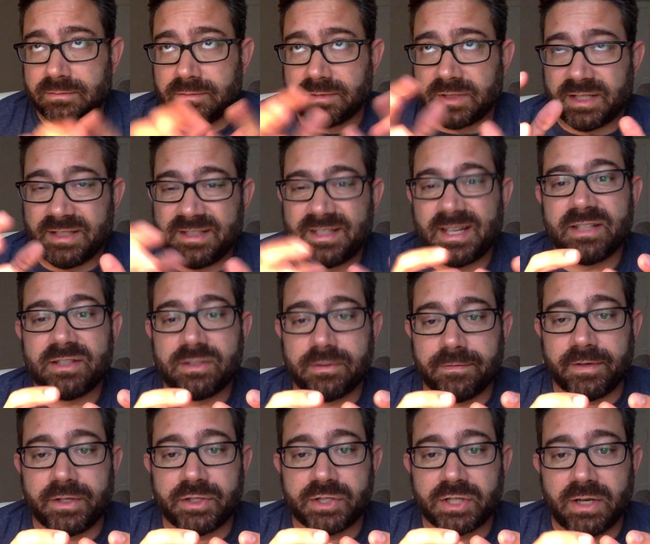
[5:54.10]
condensed
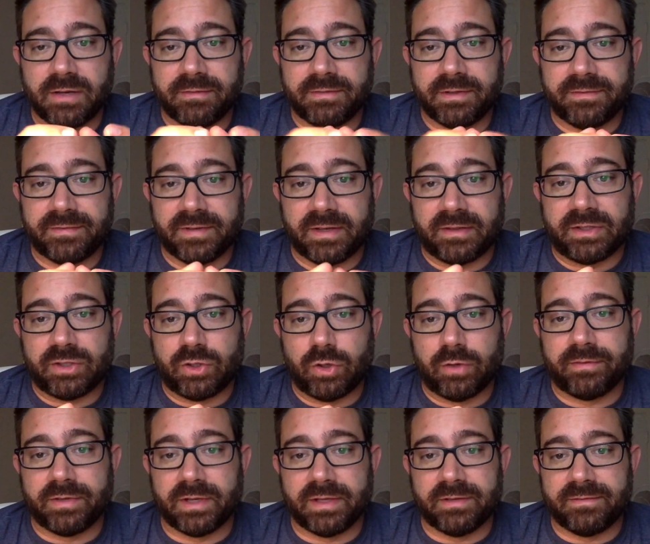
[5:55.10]
version of it found in
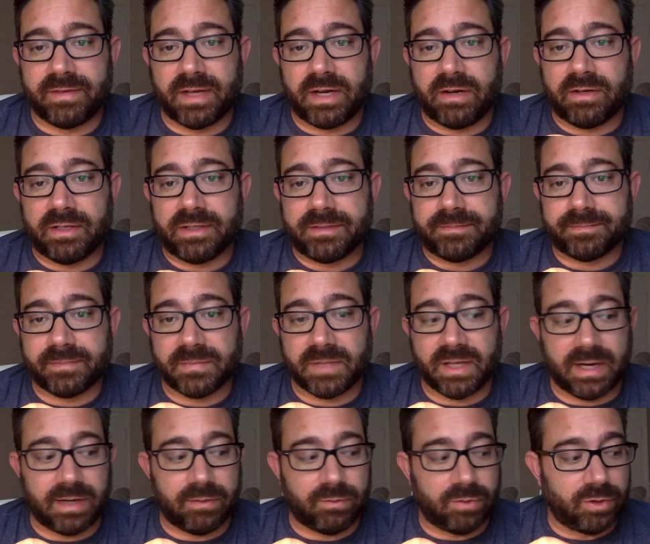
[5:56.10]
Nova et Vetera
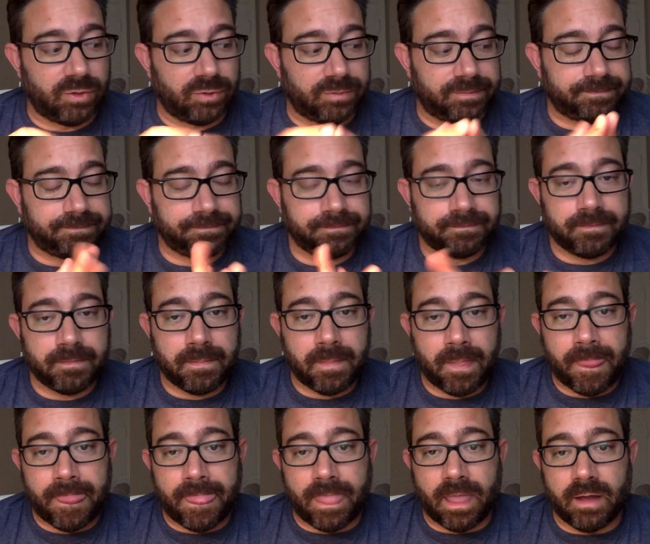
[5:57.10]
that I wrote
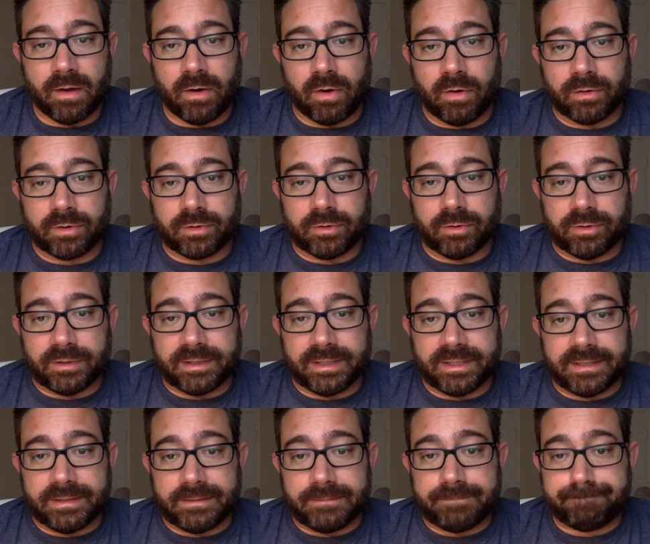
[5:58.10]
an article
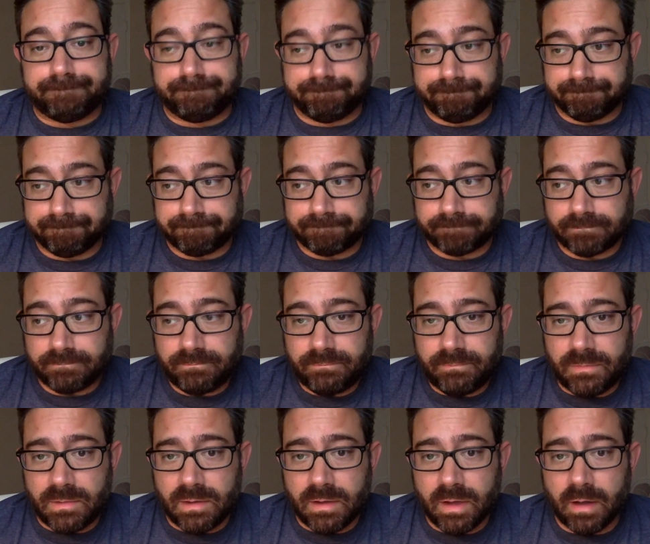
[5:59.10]
in
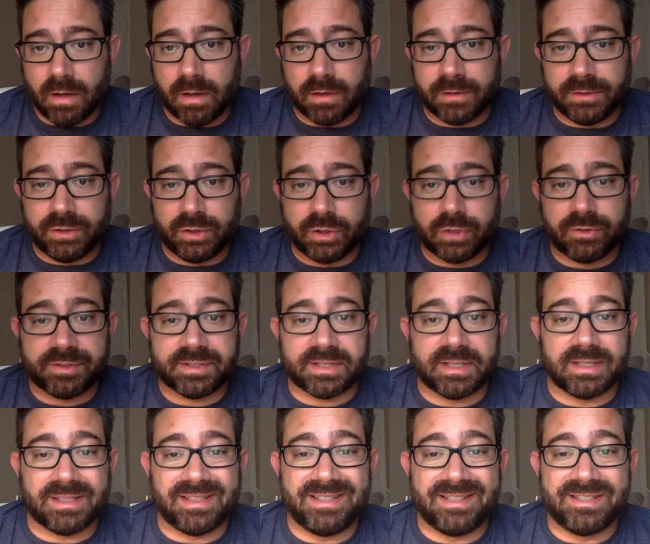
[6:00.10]
on
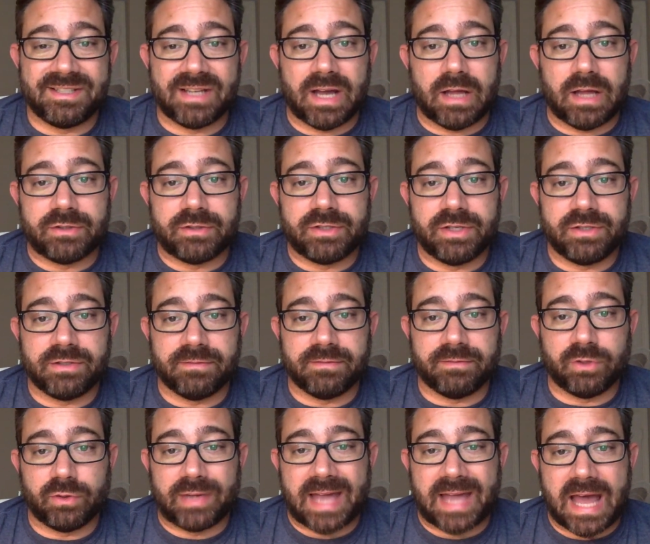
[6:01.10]
Eucharistic ecclesiologies of
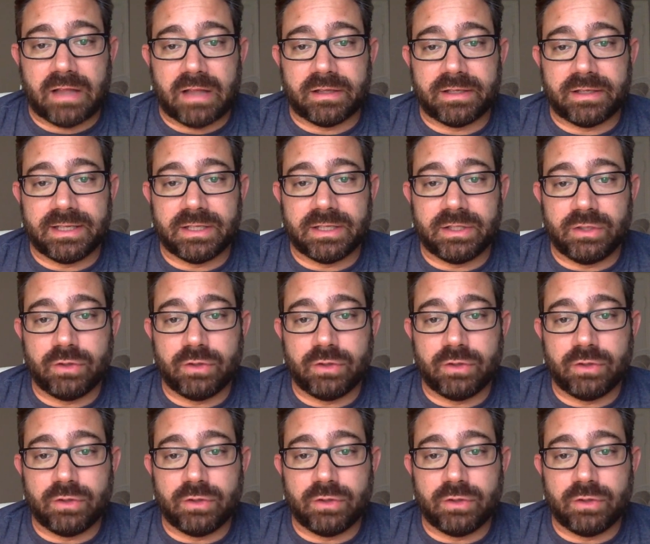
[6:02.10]
locality and